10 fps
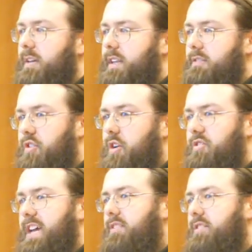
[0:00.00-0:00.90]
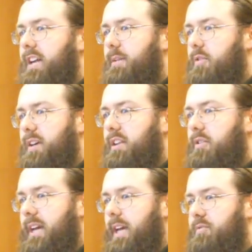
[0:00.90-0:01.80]
There's no statute on the book in
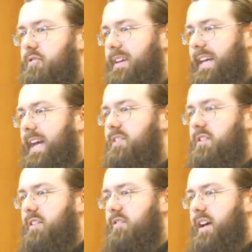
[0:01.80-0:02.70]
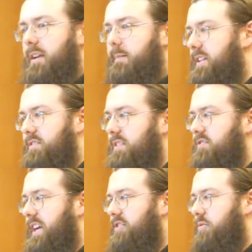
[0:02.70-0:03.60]
New Hampshire against sodomy. It's
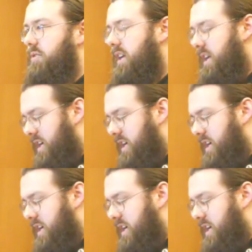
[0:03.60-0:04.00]
consensual.